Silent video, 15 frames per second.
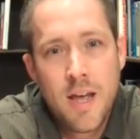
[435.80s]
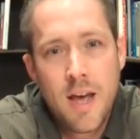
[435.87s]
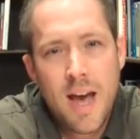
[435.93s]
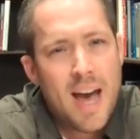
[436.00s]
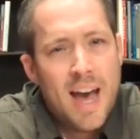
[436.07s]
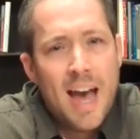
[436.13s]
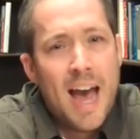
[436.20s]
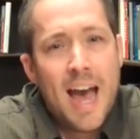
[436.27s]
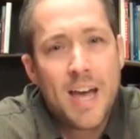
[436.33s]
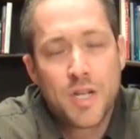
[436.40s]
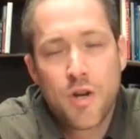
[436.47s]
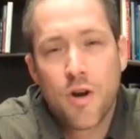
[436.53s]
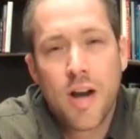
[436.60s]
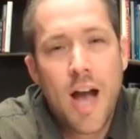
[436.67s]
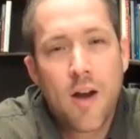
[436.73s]
I
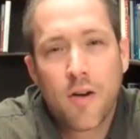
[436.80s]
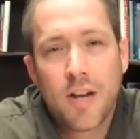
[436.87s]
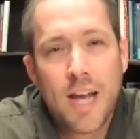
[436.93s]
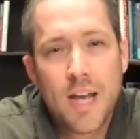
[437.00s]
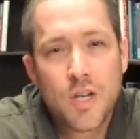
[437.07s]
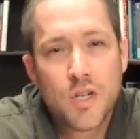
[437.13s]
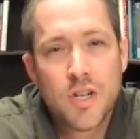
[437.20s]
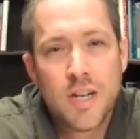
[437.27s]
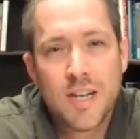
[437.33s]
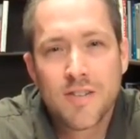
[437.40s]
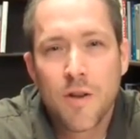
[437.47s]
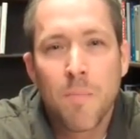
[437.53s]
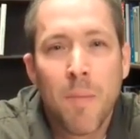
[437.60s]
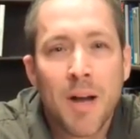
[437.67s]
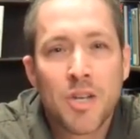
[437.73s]
asked our congregation, is
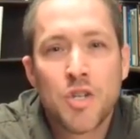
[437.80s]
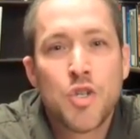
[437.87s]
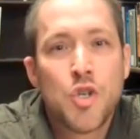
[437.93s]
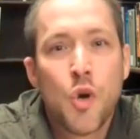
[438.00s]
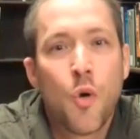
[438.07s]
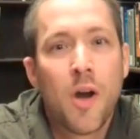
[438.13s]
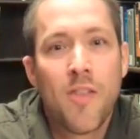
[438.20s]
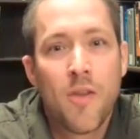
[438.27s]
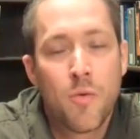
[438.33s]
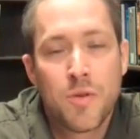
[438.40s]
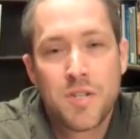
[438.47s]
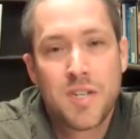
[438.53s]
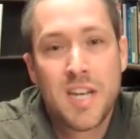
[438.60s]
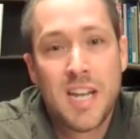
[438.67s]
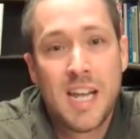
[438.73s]
there much joy in the
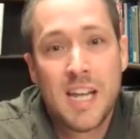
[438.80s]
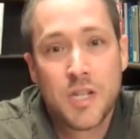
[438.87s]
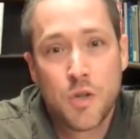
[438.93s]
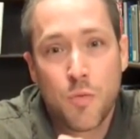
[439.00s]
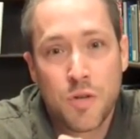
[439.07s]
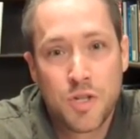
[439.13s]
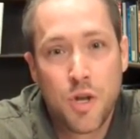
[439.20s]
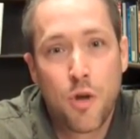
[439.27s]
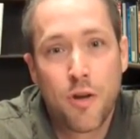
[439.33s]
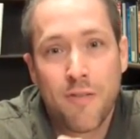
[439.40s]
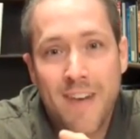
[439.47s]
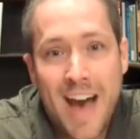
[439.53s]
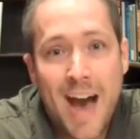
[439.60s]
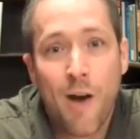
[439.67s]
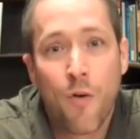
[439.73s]
city as a result of
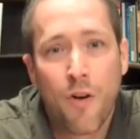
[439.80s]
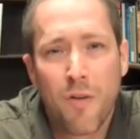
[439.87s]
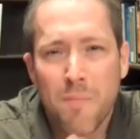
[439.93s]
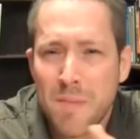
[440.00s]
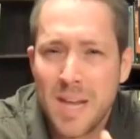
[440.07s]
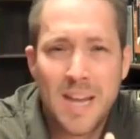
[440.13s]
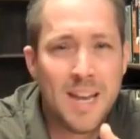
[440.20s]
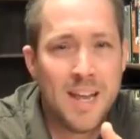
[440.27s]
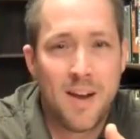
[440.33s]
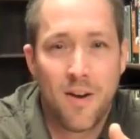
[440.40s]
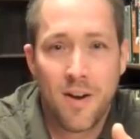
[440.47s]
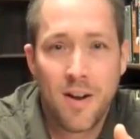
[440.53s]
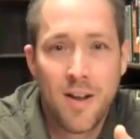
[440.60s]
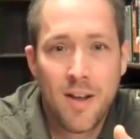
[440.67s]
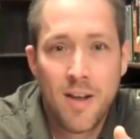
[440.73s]
our being here?
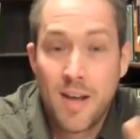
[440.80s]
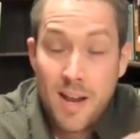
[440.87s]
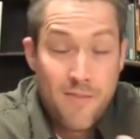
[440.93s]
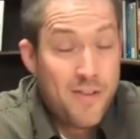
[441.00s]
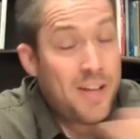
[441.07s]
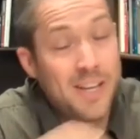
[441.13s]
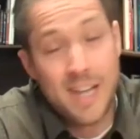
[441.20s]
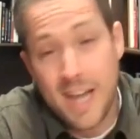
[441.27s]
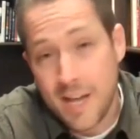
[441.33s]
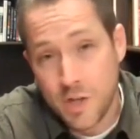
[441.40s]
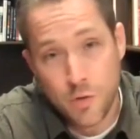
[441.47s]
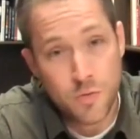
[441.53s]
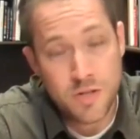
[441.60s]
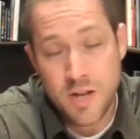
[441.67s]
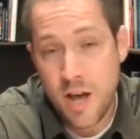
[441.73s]
And I felt like the
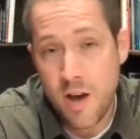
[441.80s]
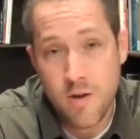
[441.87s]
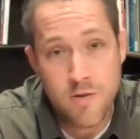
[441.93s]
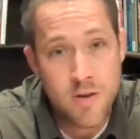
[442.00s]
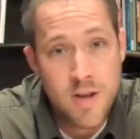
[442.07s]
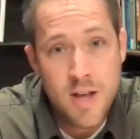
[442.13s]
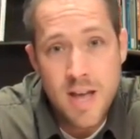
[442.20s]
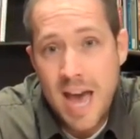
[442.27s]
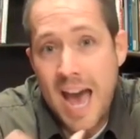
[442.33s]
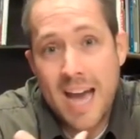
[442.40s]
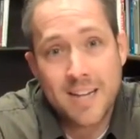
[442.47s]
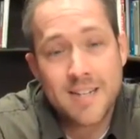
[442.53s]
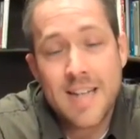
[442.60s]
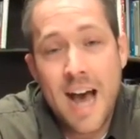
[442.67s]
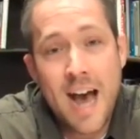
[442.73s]
answer was no.
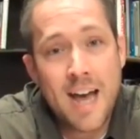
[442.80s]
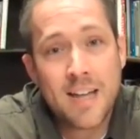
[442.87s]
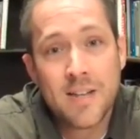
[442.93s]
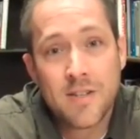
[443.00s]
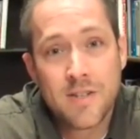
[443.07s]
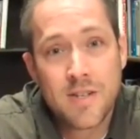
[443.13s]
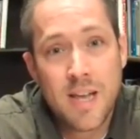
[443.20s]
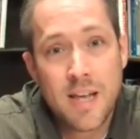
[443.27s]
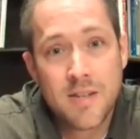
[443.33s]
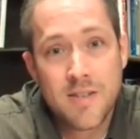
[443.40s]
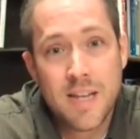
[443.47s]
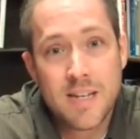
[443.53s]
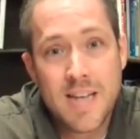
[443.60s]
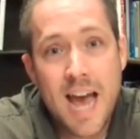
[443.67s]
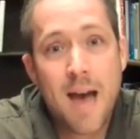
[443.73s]
Acts 9 says
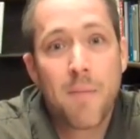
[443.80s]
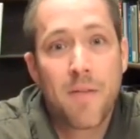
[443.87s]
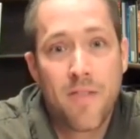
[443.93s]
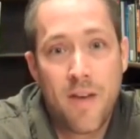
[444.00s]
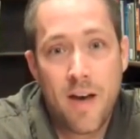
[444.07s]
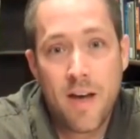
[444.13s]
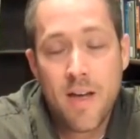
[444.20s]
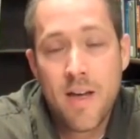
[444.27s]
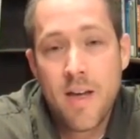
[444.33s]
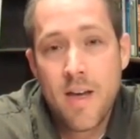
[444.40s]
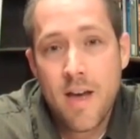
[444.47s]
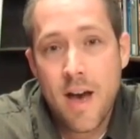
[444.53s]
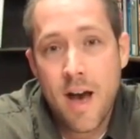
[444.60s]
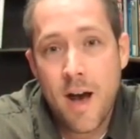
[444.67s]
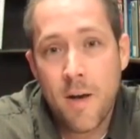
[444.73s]
that Tabitha
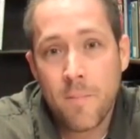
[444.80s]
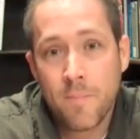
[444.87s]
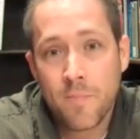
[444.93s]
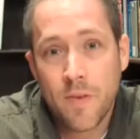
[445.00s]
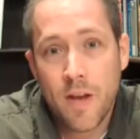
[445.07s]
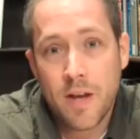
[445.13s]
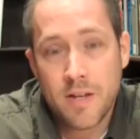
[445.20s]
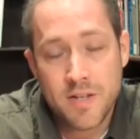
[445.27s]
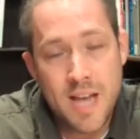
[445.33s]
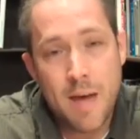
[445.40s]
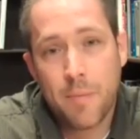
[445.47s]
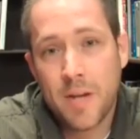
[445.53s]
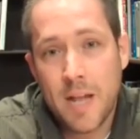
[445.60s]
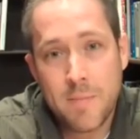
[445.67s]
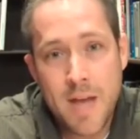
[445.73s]
um, a
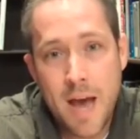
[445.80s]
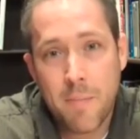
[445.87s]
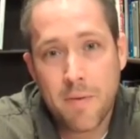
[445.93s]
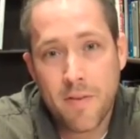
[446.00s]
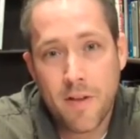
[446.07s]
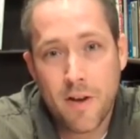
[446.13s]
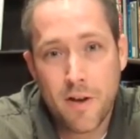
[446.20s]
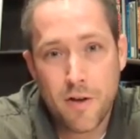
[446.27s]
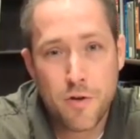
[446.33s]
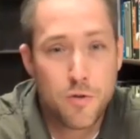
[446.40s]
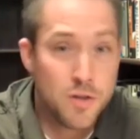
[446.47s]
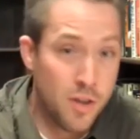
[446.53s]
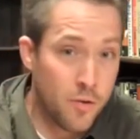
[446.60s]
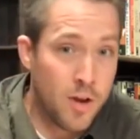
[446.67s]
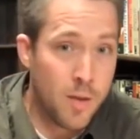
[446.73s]
disciple named Tabitha,
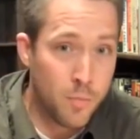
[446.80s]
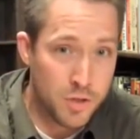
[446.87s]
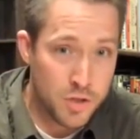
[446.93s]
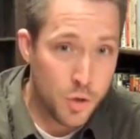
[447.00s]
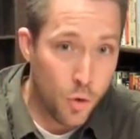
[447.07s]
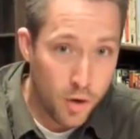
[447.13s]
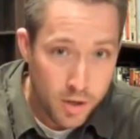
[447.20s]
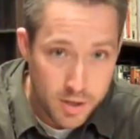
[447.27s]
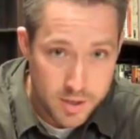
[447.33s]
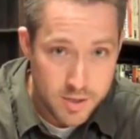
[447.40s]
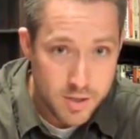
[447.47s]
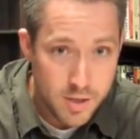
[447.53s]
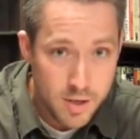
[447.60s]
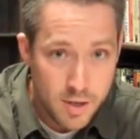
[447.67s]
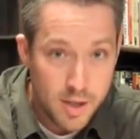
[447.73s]
whose other name was
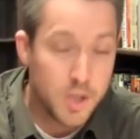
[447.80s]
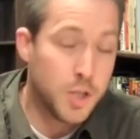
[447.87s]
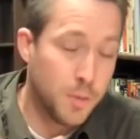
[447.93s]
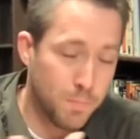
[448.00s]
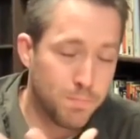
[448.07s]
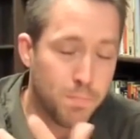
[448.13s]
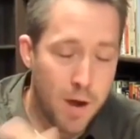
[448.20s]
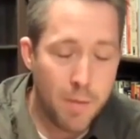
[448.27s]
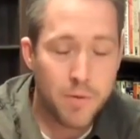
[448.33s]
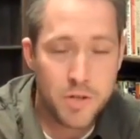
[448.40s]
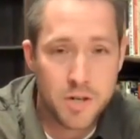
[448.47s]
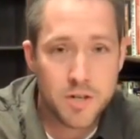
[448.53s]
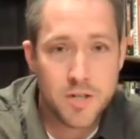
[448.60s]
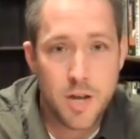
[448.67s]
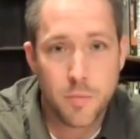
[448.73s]
Dorcas, and she probably
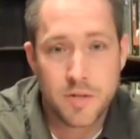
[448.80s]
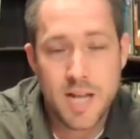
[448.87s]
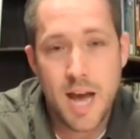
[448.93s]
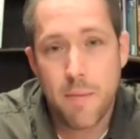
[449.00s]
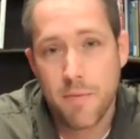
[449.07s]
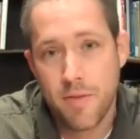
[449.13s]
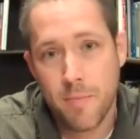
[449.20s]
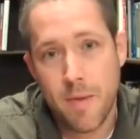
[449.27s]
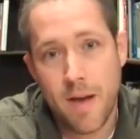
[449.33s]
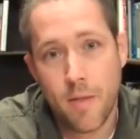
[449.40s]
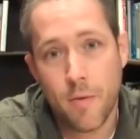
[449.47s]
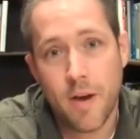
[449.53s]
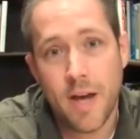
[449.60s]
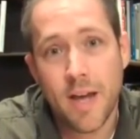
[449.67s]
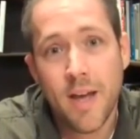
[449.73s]
should have stuck with Tabitha, by the
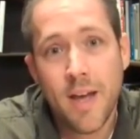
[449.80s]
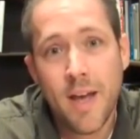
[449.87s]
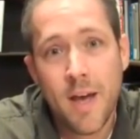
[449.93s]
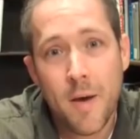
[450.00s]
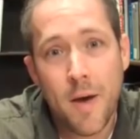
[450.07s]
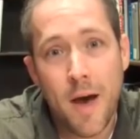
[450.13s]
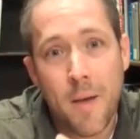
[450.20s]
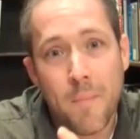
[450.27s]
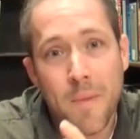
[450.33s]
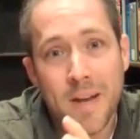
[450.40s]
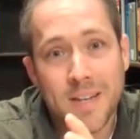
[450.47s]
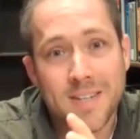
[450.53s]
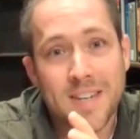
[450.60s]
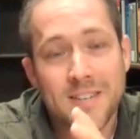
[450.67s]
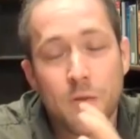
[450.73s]
way. Uh, but
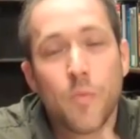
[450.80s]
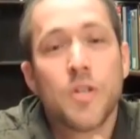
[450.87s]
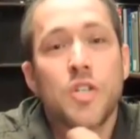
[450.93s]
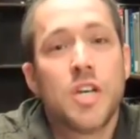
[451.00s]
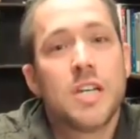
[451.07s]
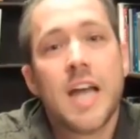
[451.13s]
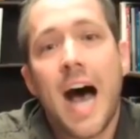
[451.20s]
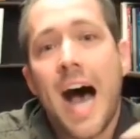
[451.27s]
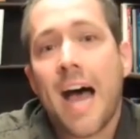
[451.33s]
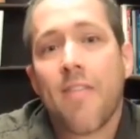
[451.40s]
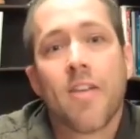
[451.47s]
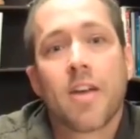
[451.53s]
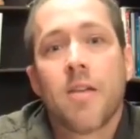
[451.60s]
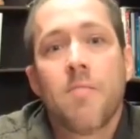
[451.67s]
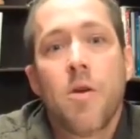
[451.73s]
it says that when she died,
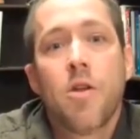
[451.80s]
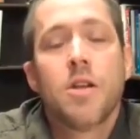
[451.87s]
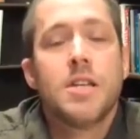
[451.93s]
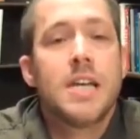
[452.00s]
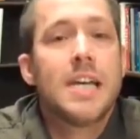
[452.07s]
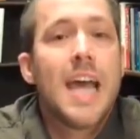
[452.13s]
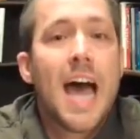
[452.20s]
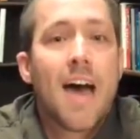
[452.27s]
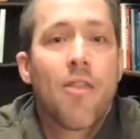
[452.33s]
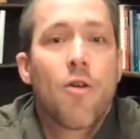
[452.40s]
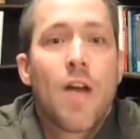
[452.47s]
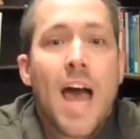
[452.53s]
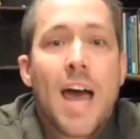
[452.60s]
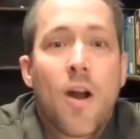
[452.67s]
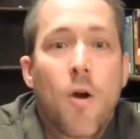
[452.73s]
the community
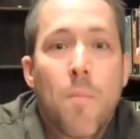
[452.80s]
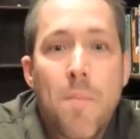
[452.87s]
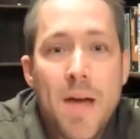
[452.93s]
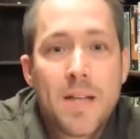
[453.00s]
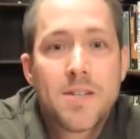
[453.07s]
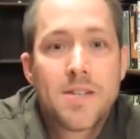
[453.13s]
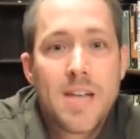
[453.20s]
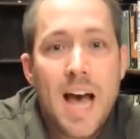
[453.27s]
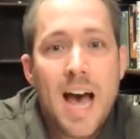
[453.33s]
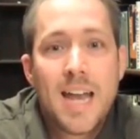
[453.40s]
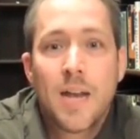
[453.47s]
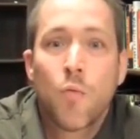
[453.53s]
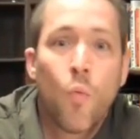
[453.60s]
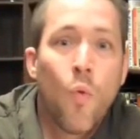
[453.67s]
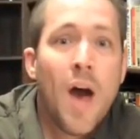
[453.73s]
gathered at her bedside
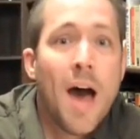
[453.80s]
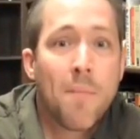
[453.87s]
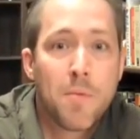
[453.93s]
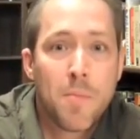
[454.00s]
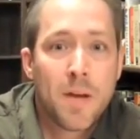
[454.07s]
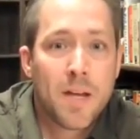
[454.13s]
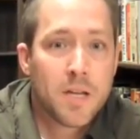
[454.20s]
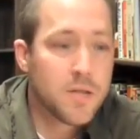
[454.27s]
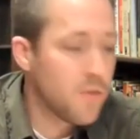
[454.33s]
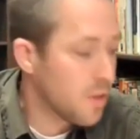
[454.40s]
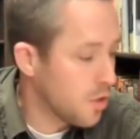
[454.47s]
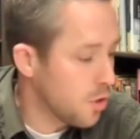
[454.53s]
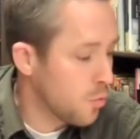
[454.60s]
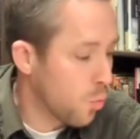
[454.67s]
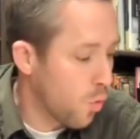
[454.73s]
and wept because of the
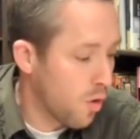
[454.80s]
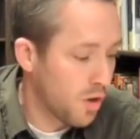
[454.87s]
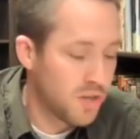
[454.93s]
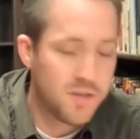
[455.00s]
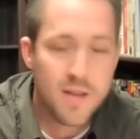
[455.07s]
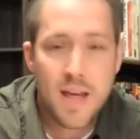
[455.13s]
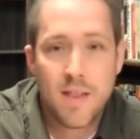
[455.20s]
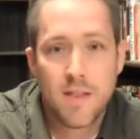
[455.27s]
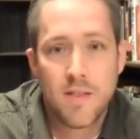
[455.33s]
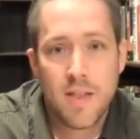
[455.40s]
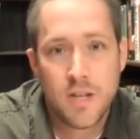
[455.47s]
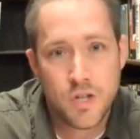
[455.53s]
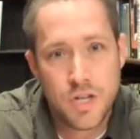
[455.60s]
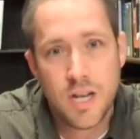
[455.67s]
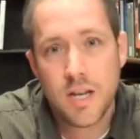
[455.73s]
good works that,
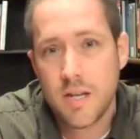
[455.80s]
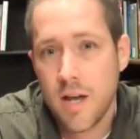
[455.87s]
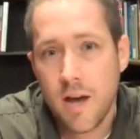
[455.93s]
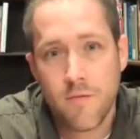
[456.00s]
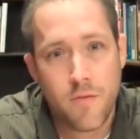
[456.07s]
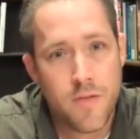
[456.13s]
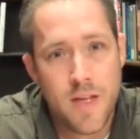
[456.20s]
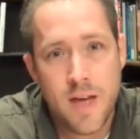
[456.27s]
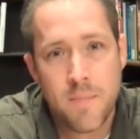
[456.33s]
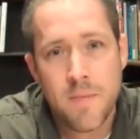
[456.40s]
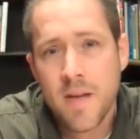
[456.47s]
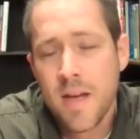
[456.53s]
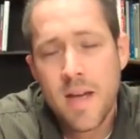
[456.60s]
that she had done for them.